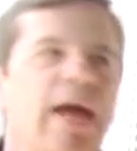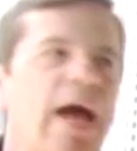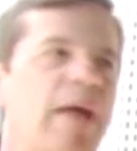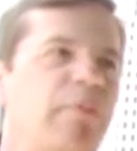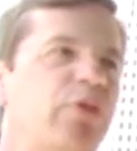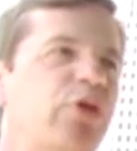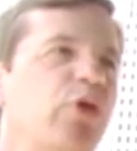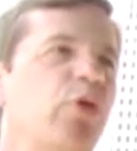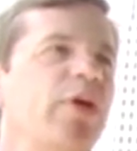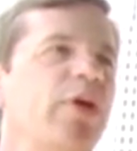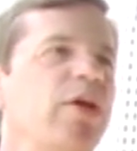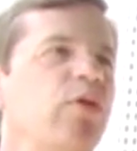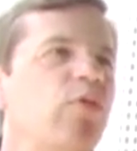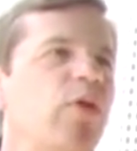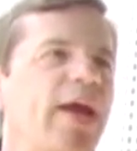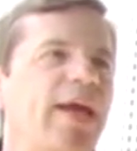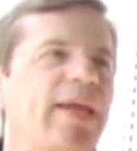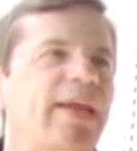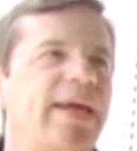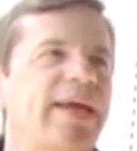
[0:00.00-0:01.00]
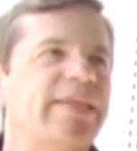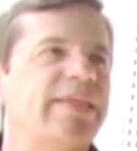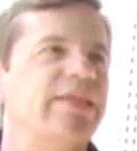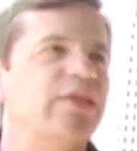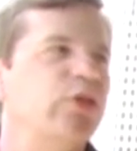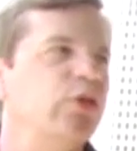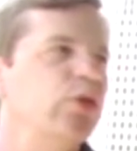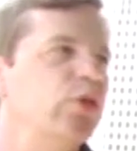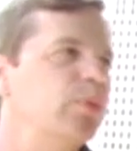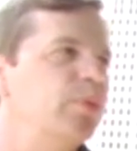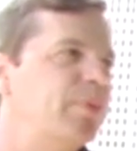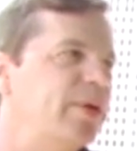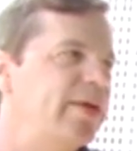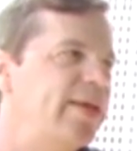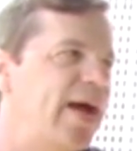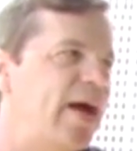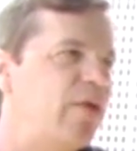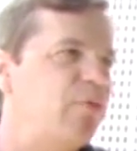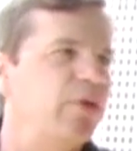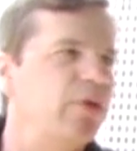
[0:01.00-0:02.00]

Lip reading: I'm doing what I like to do, but not